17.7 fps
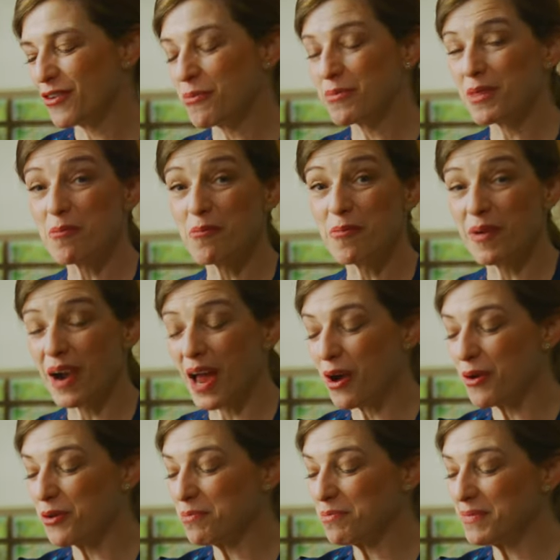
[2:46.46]
from the
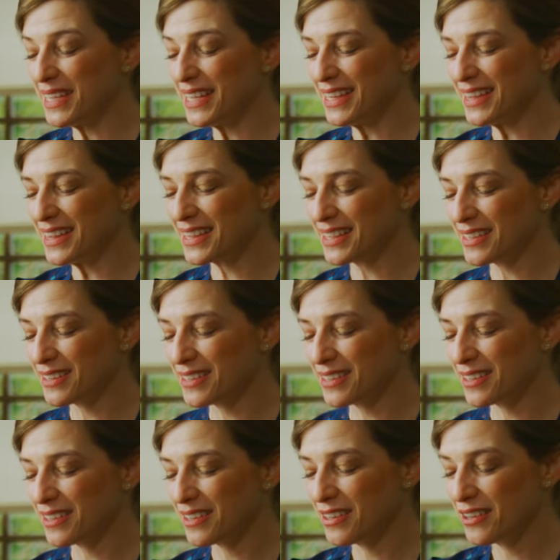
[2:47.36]
brown meat,
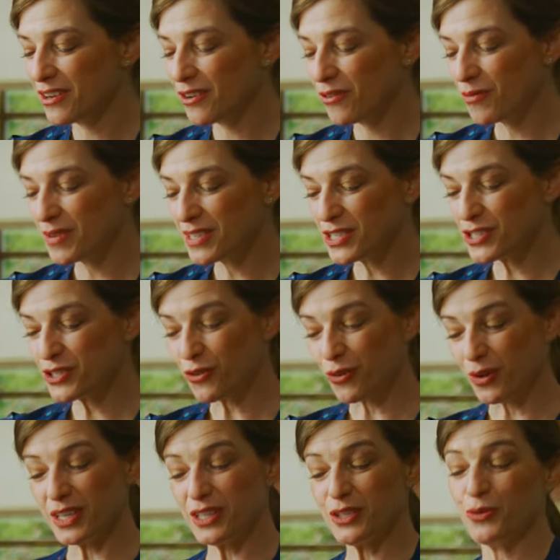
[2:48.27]
which is
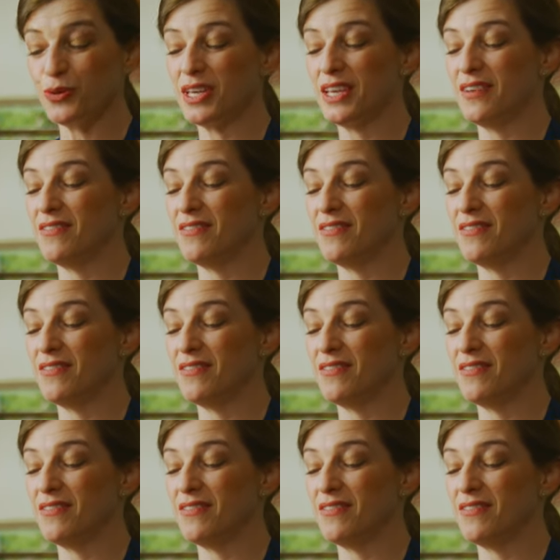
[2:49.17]
going to